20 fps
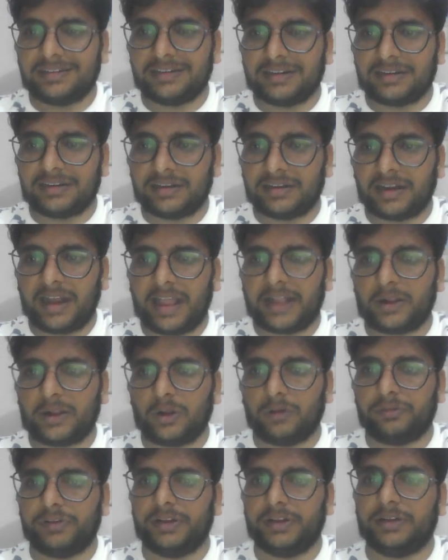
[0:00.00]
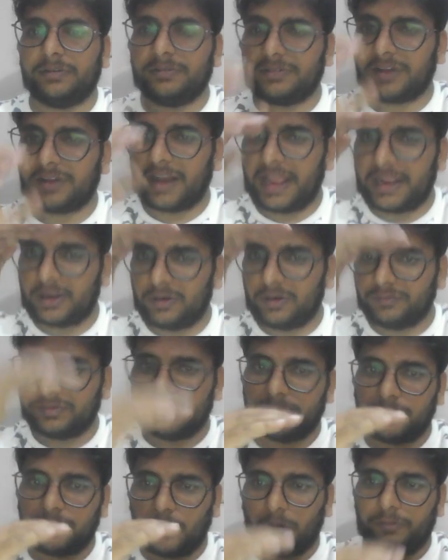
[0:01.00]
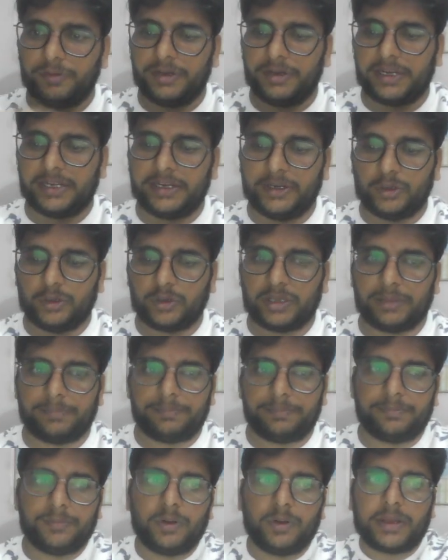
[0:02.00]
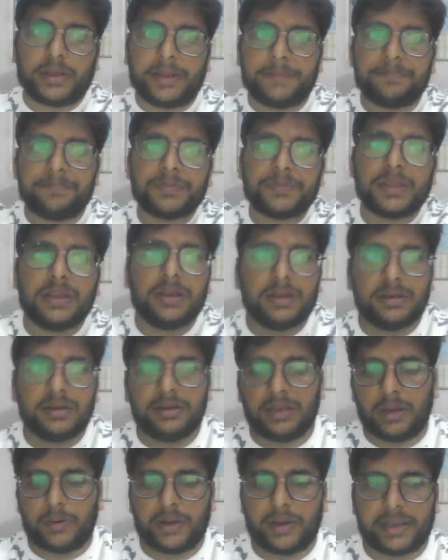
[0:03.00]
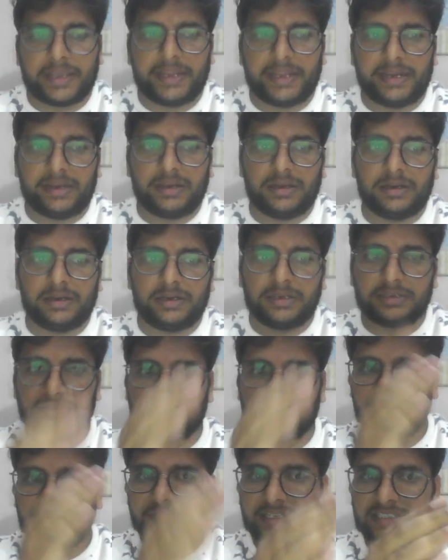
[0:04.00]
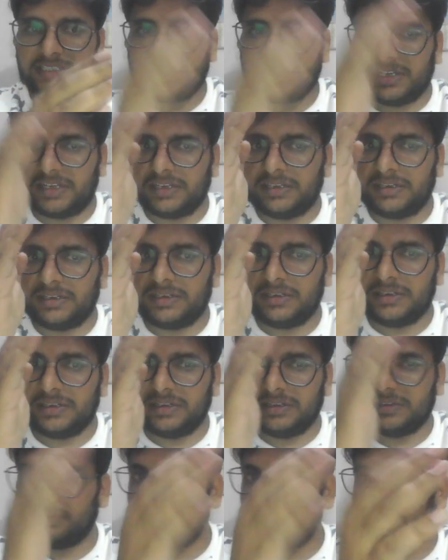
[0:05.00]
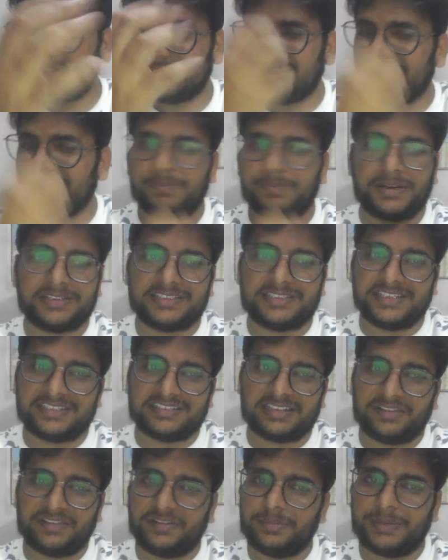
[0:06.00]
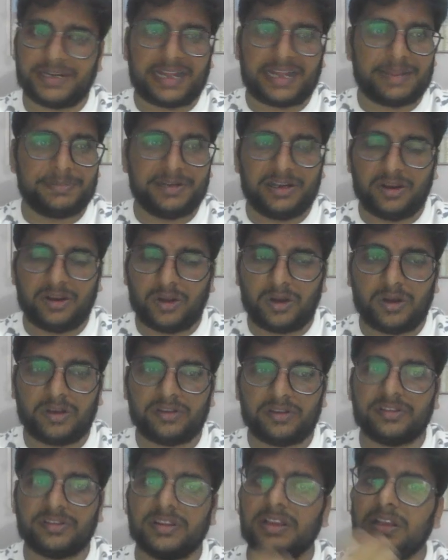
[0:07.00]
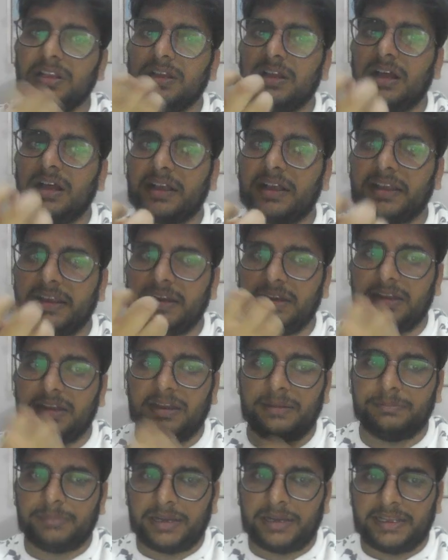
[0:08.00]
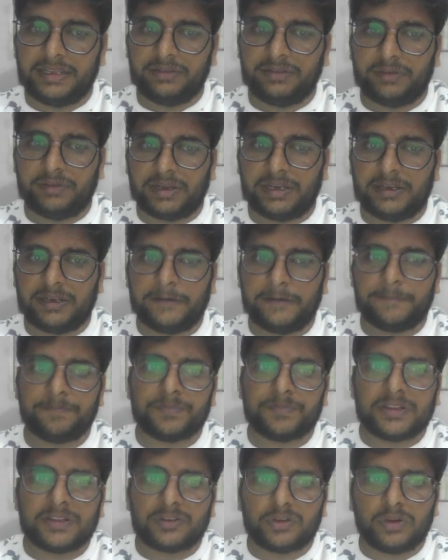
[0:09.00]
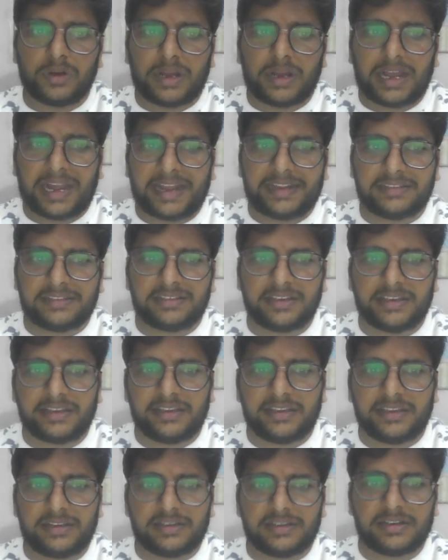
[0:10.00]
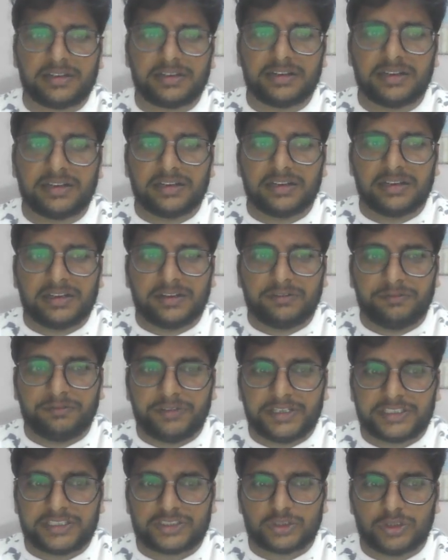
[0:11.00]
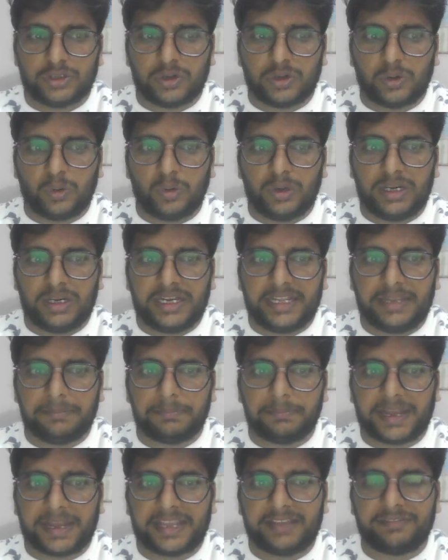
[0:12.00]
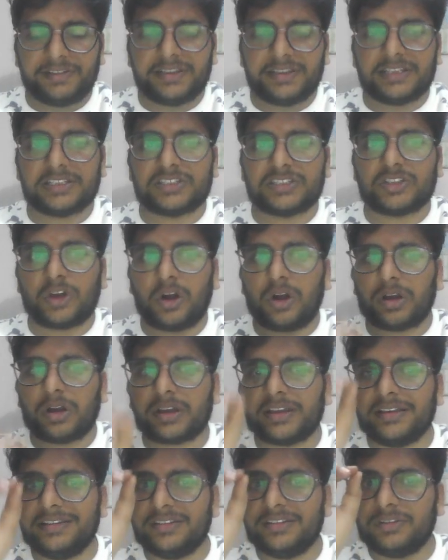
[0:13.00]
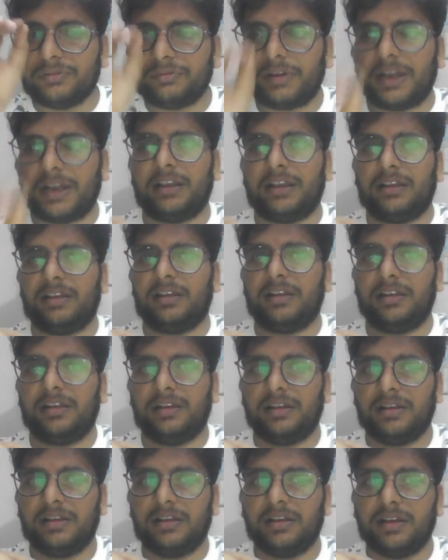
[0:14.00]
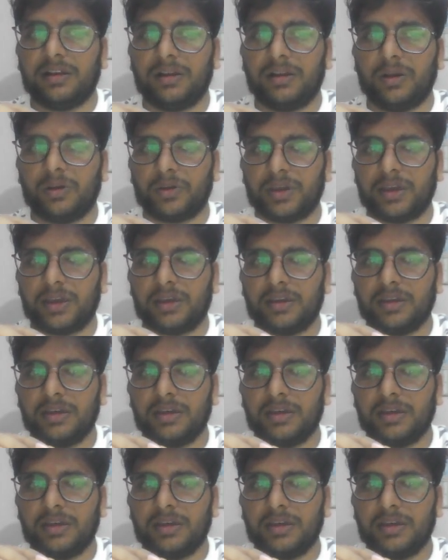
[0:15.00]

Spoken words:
track of it, track of the profit I need to keep. Okay, now again 7 is done. Once I purchase 7 but I'm in loss, again I'm buying 1. So I think we should only buy when the stock is 1. Okay,